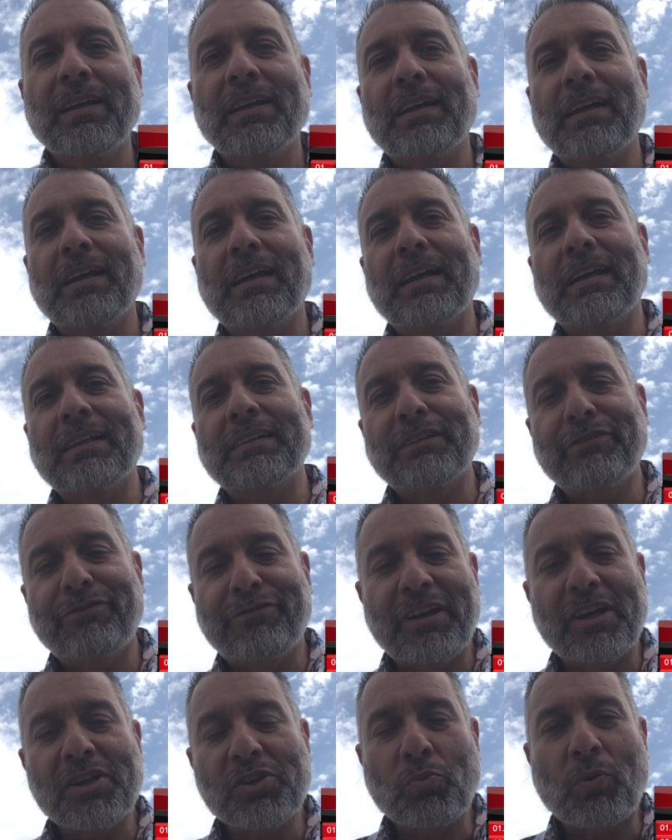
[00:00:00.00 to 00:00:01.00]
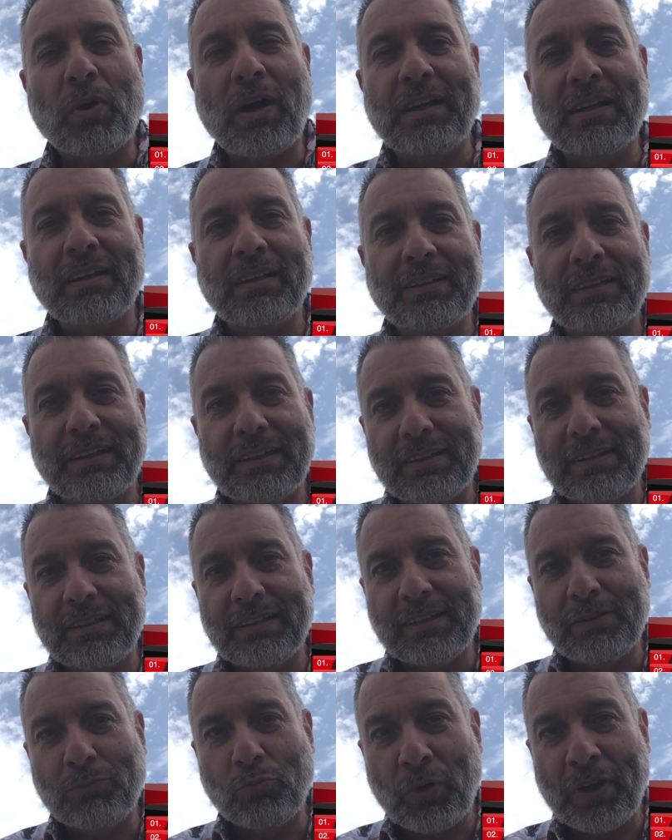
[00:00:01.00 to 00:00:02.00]
The first one,
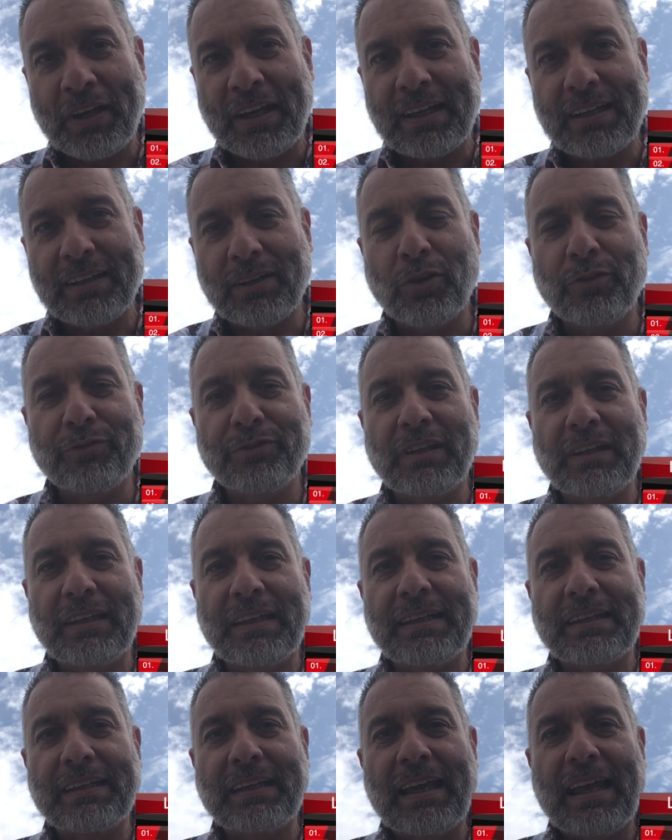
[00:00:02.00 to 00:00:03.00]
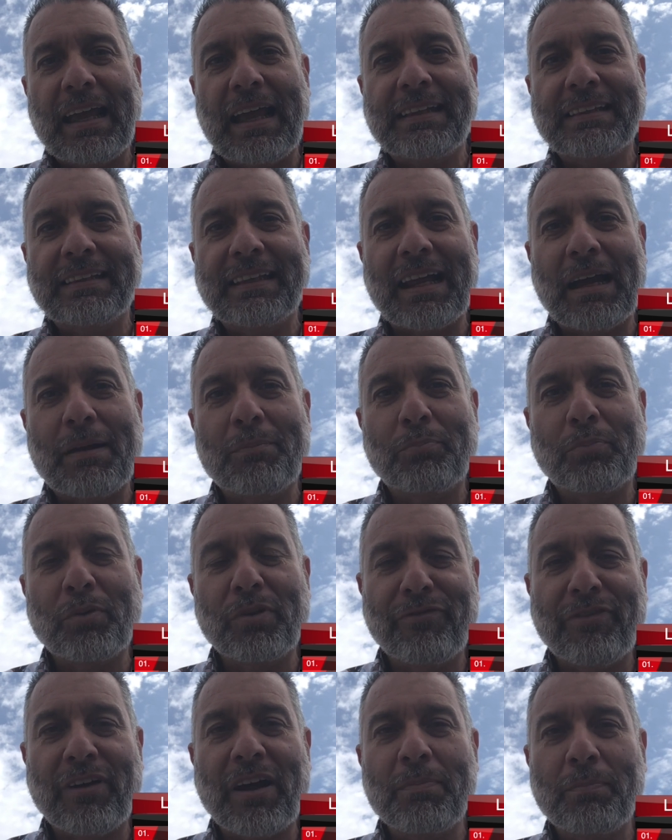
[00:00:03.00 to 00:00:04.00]
the winner of the league, ended up
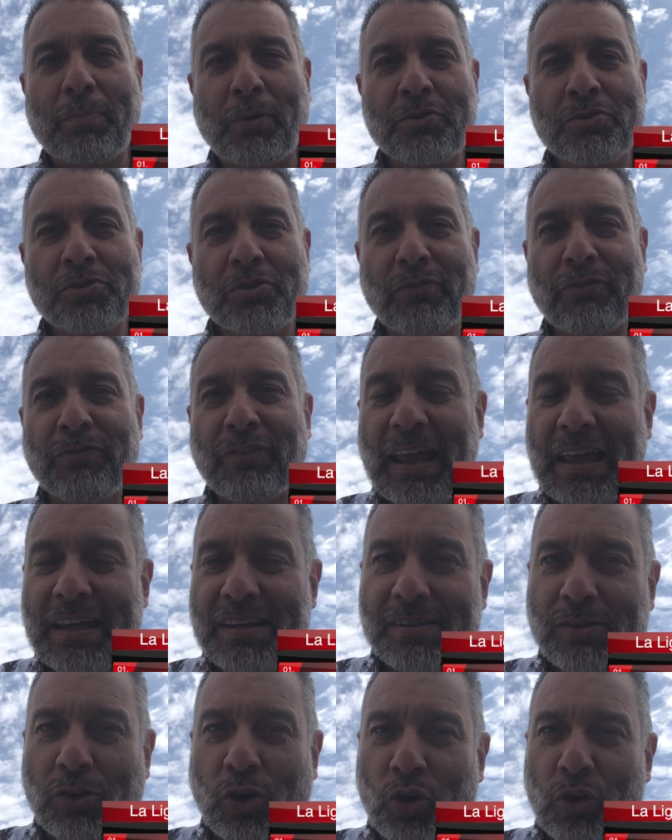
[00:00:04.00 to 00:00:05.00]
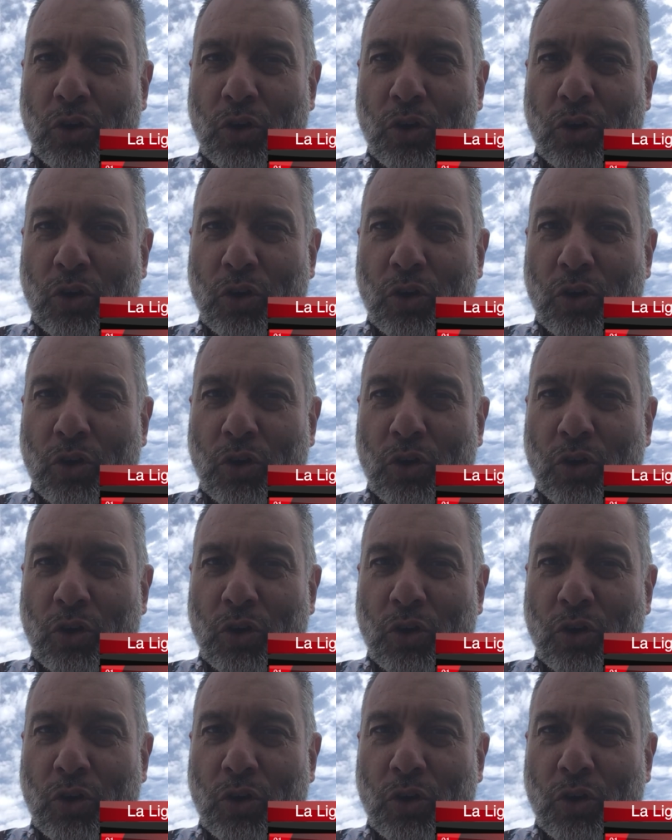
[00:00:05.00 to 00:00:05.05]
with 5 points of less